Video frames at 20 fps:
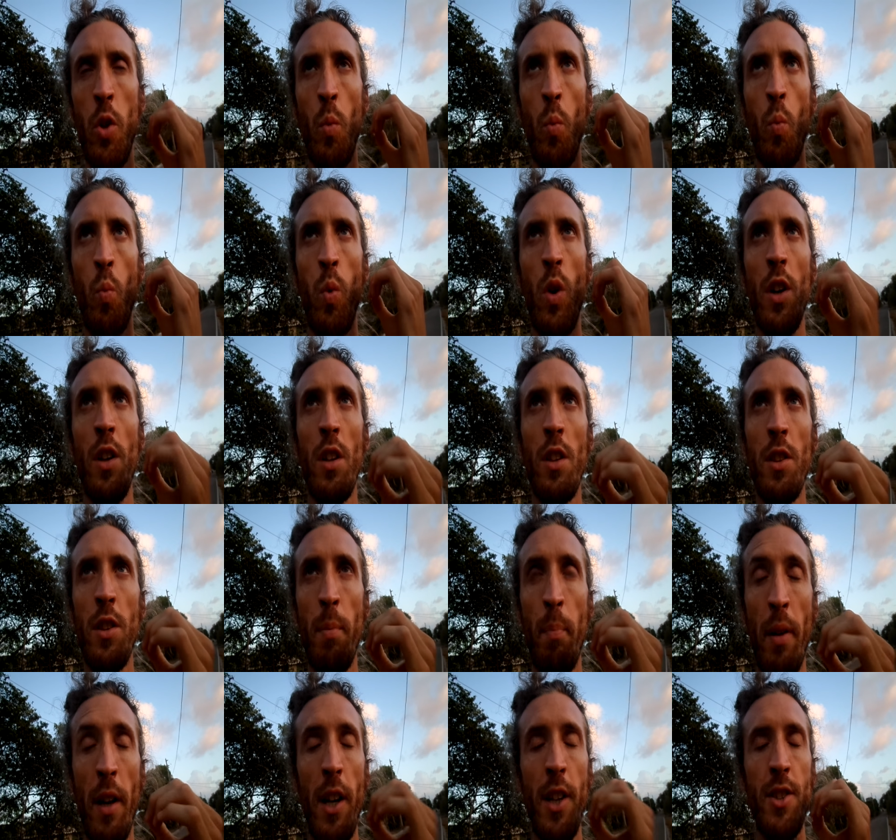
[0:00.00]
what
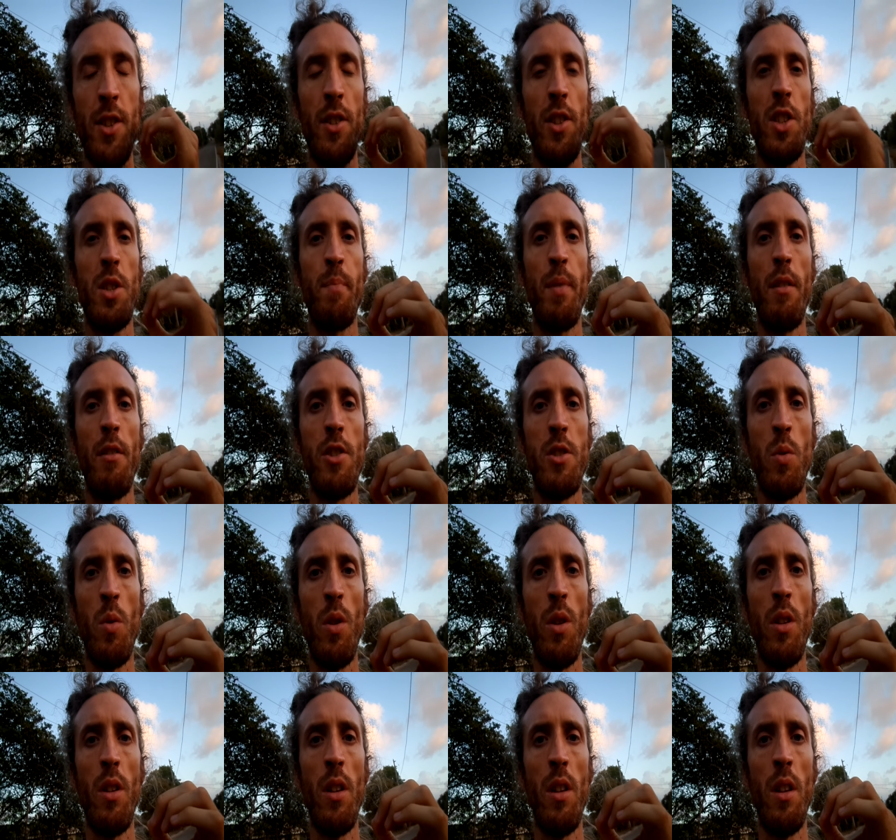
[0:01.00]
the person on the
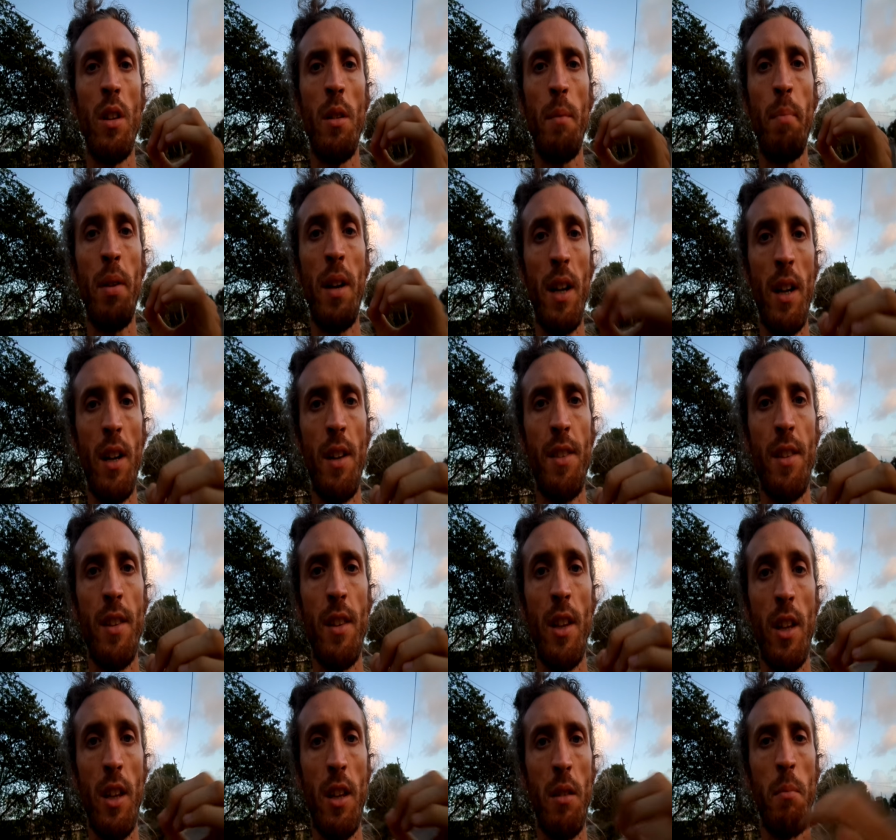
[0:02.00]
spiritual path,
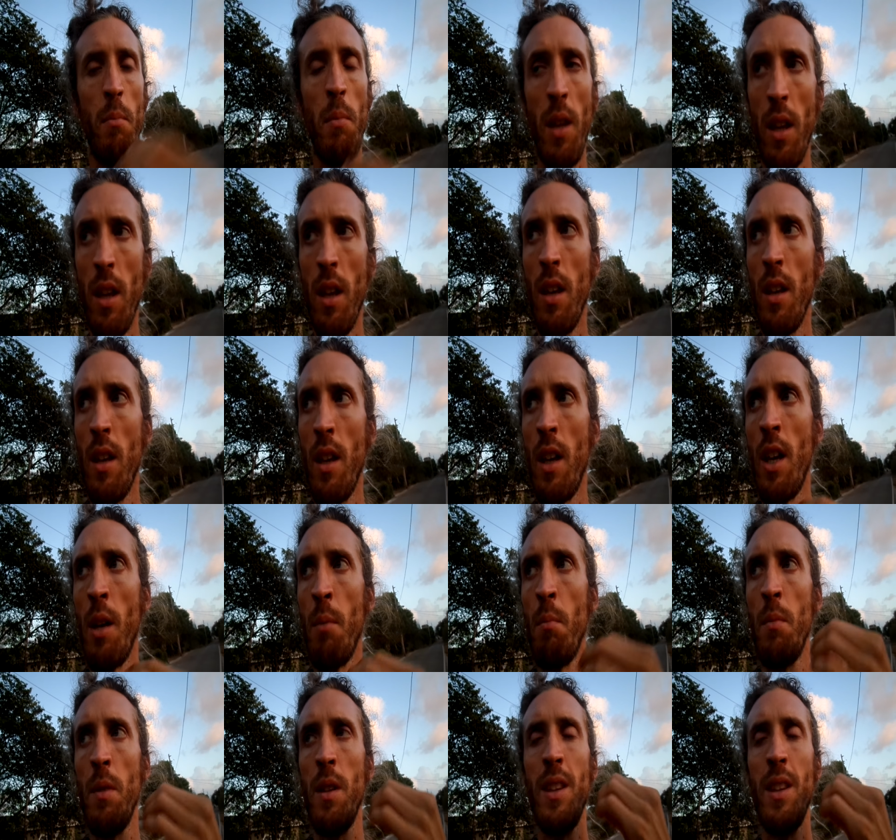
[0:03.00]
like me, um,